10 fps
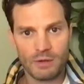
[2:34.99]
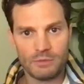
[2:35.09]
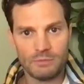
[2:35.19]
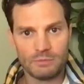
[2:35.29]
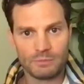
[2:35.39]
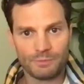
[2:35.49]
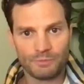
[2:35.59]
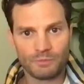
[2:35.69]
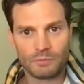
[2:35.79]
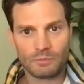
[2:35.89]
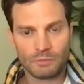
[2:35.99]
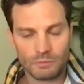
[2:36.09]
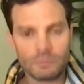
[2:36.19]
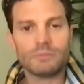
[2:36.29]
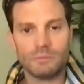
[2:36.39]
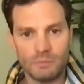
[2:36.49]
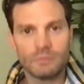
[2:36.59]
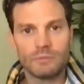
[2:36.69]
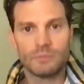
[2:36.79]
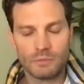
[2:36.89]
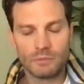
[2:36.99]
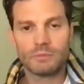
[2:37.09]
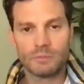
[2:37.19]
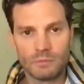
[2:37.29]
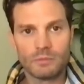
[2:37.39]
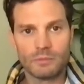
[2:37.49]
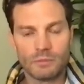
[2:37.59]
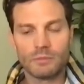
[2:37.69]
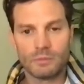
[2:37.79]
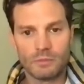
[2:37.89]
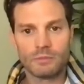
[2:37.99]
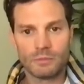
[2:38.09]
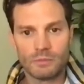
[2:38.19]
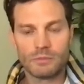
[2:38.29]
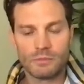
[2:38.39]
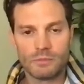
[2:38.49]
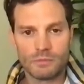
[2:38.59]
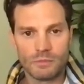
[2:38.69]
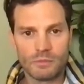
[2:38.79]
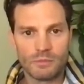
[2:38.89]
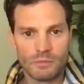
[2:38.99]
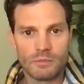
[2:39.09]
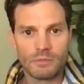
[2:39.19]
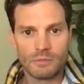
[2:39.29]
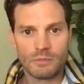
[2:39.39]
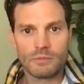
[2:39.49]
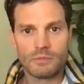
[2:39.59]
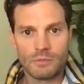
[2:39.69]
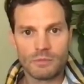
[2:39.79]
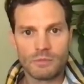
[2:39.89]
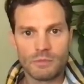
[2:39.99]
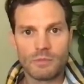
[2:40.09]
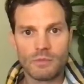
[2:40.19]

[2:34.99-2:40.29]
[no speech]